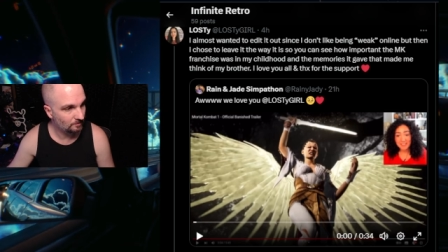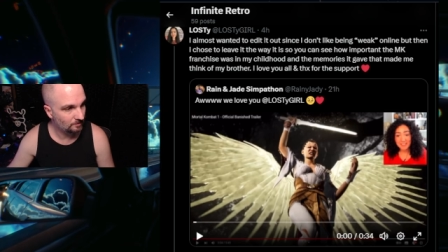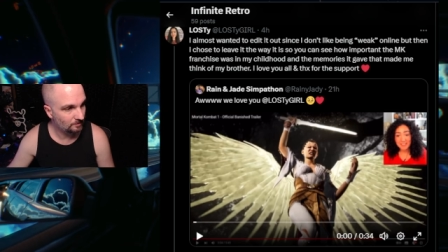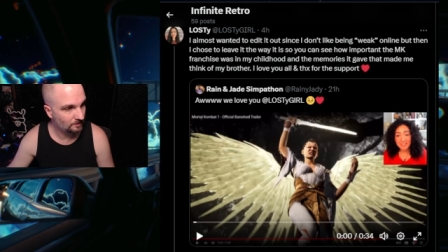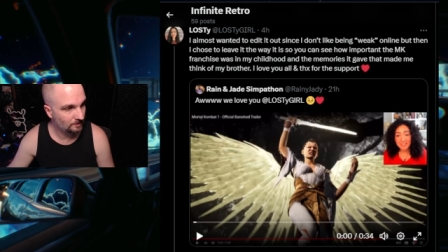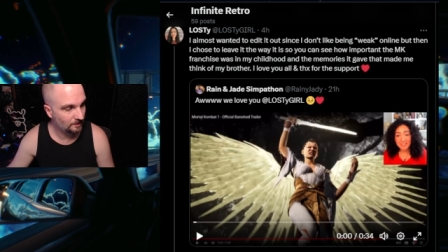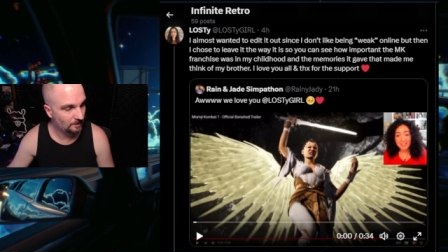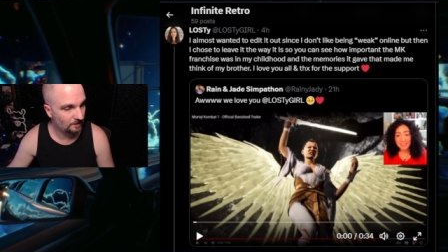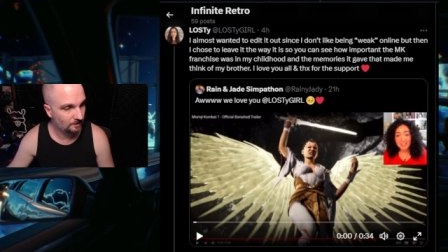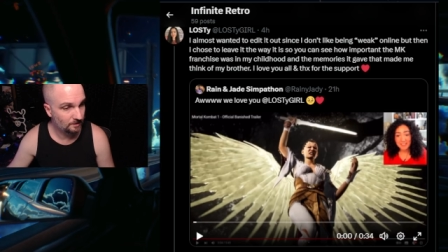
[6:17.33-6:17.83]

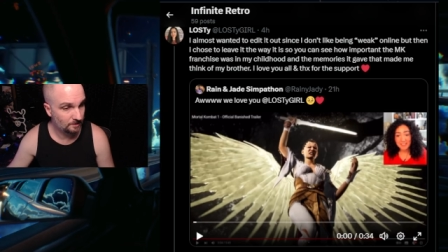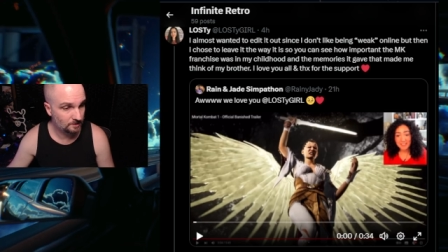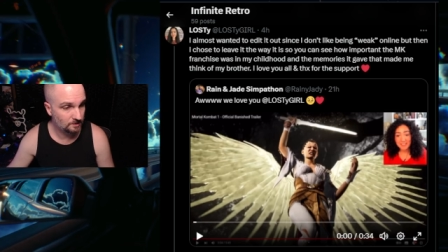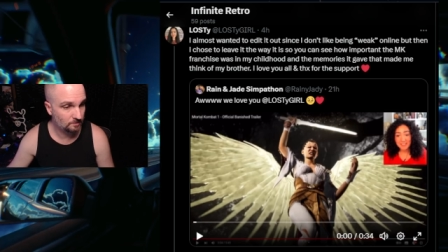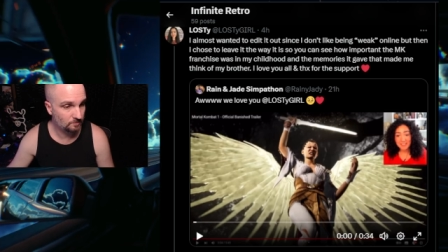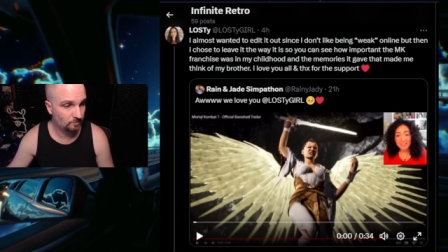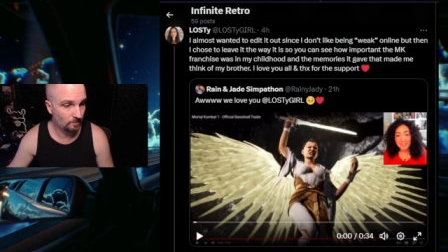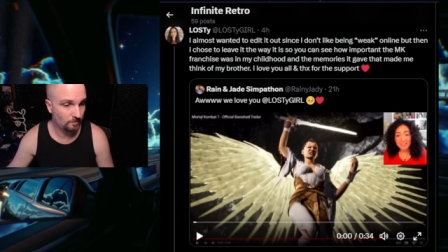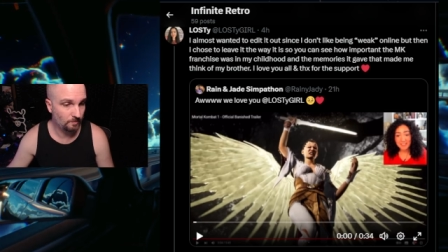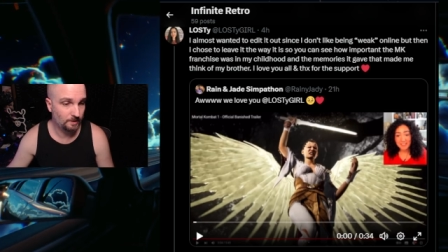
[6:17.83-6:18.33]
you know, this is
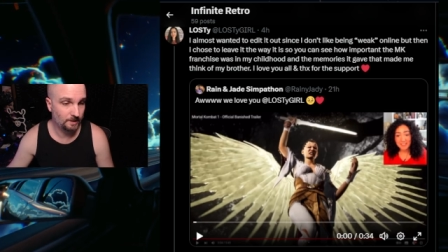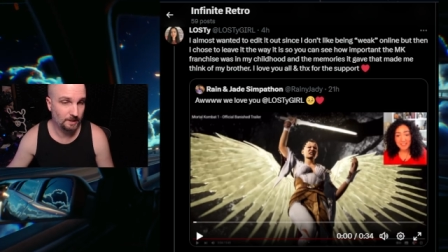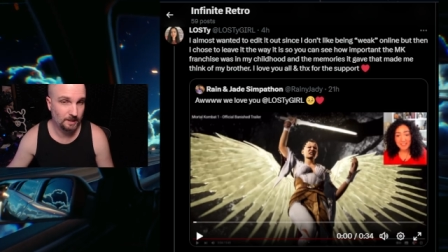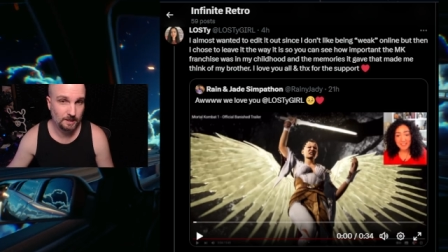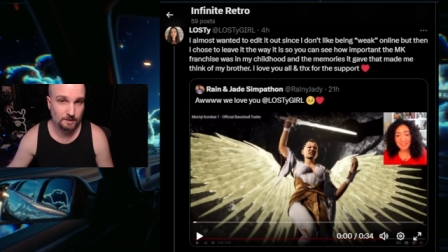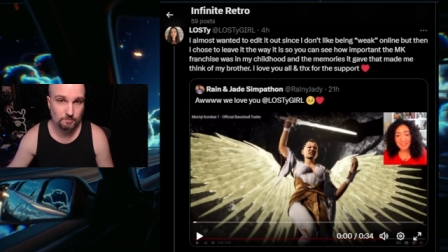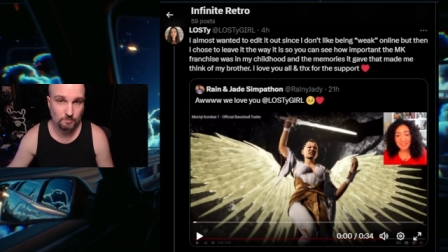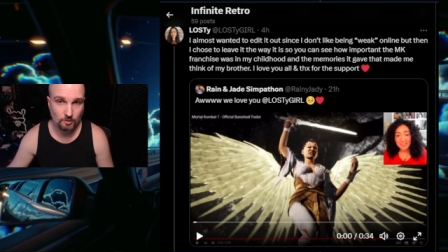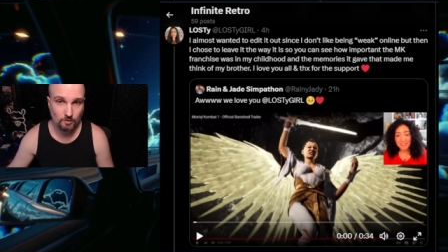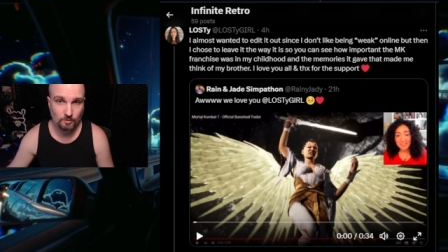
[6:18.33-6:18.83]
what we
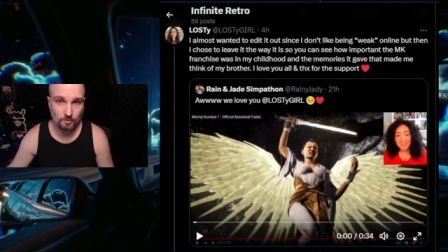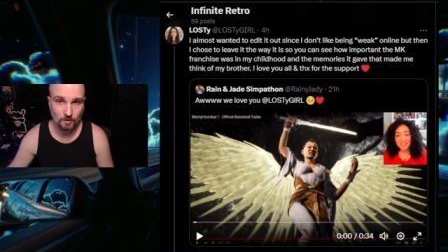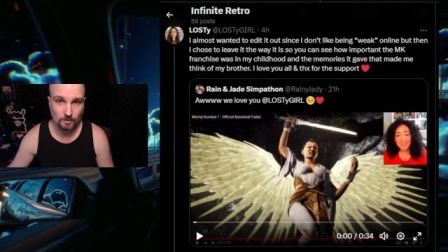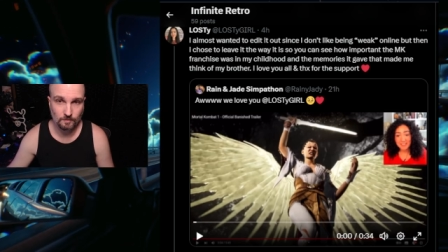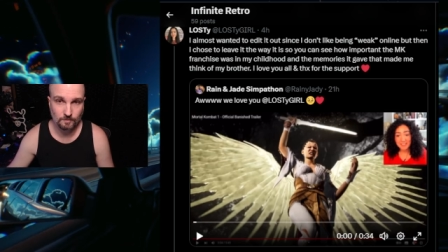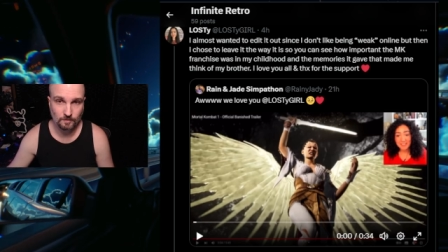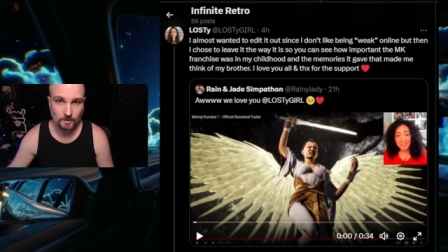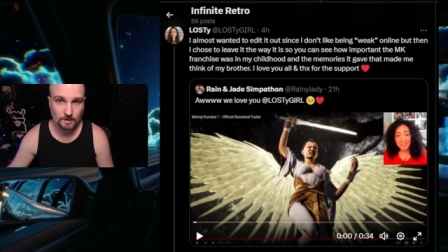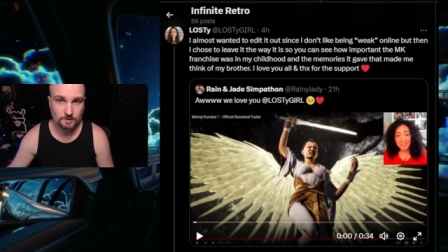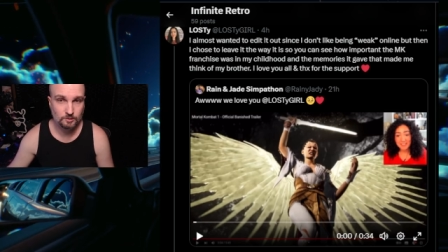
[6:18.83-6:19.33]
need more of.
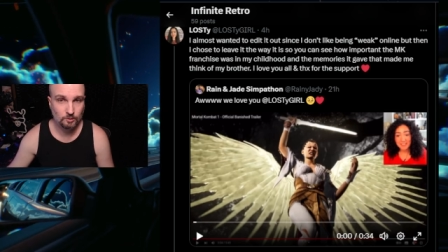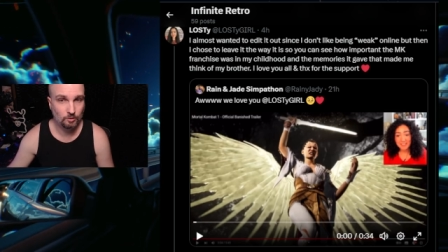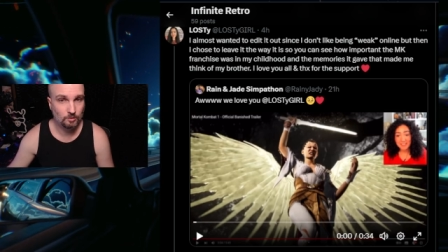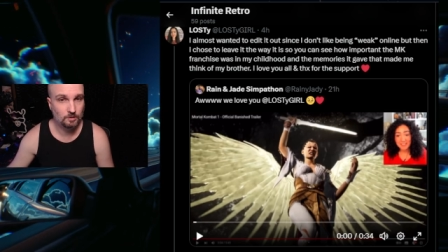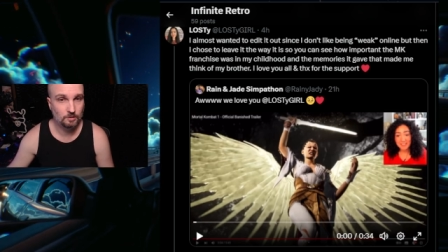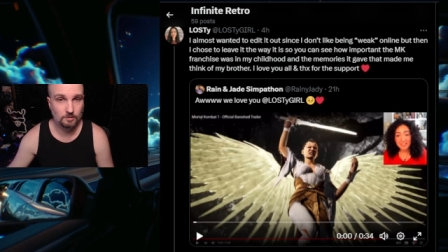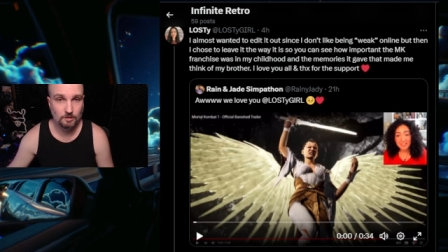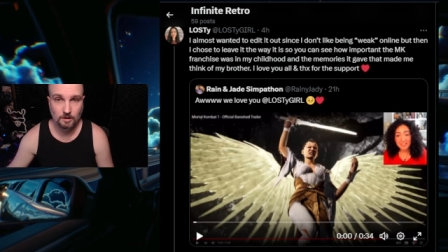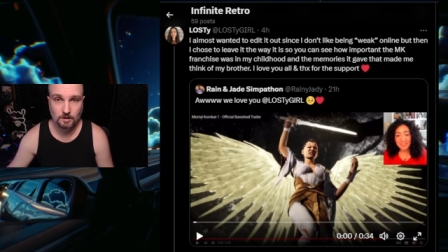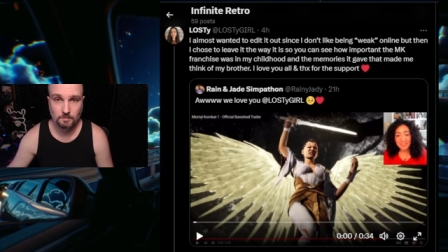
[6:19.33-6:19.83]
I talk a
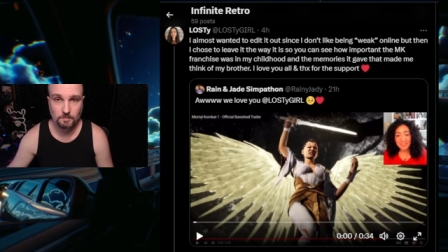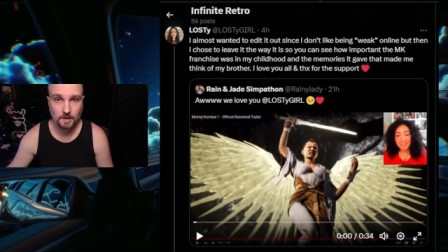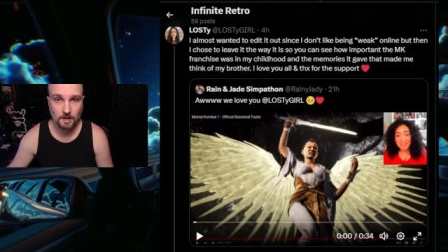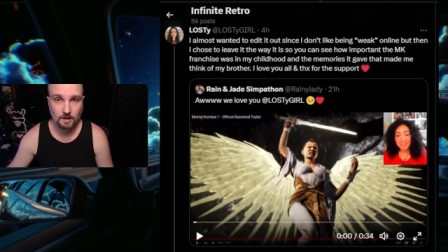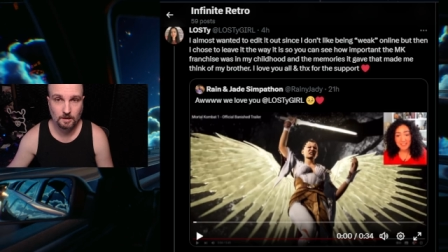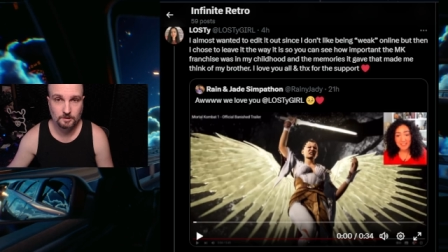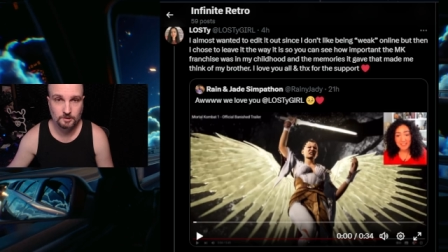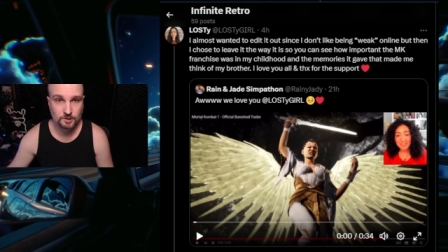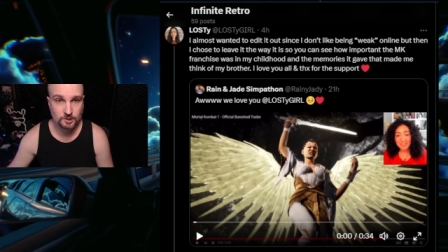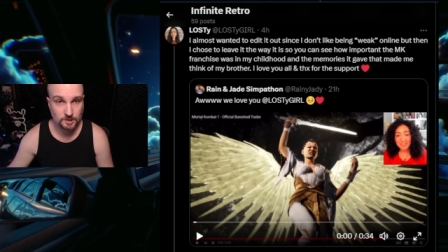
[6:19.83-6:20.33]
lot
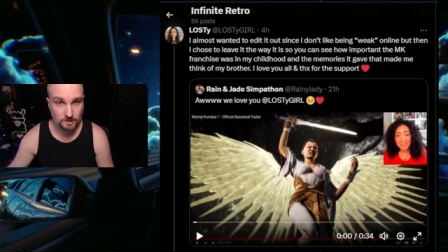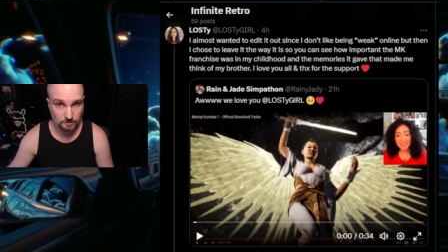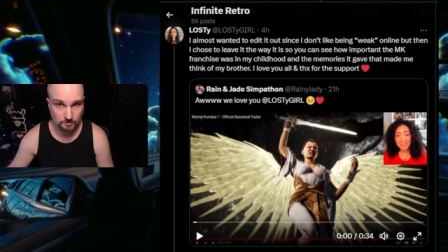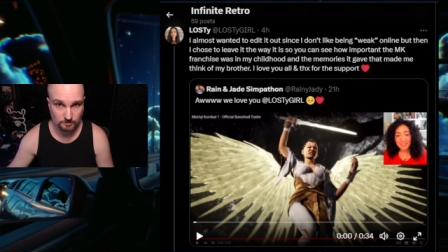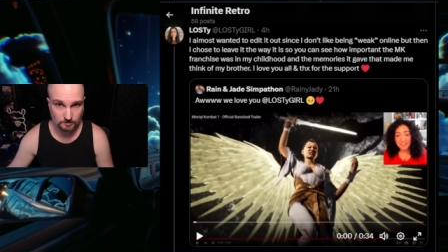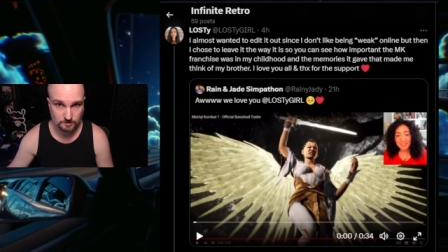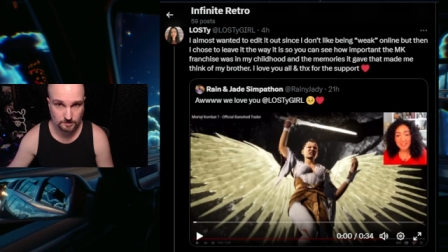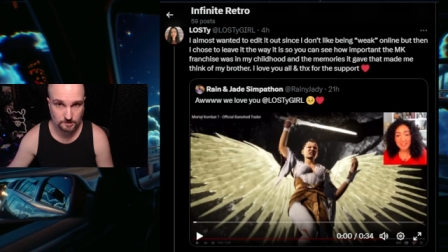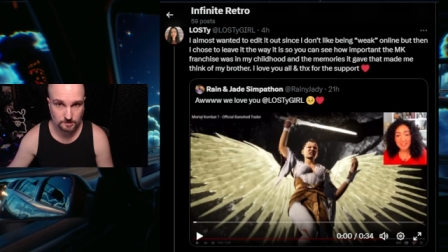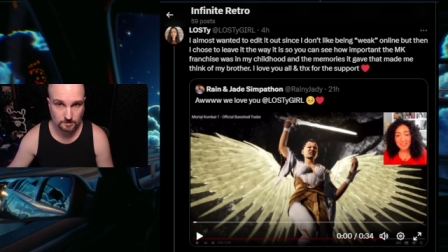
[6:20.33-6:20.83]
about
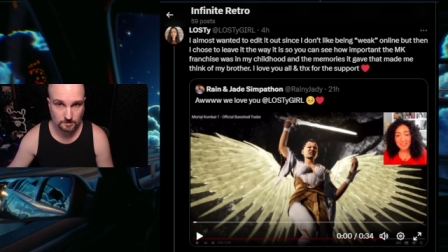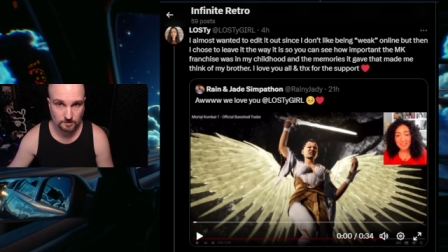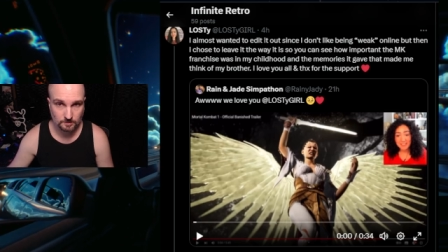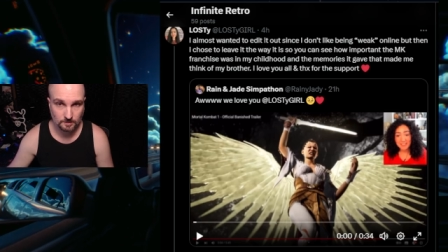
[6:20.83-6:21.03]
shills,